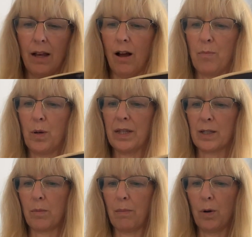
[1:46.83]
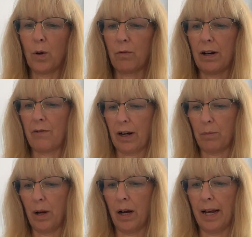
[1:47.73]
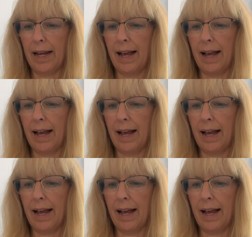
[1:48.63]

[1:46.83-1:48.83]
I put this on my blog, Red Dragon Pie,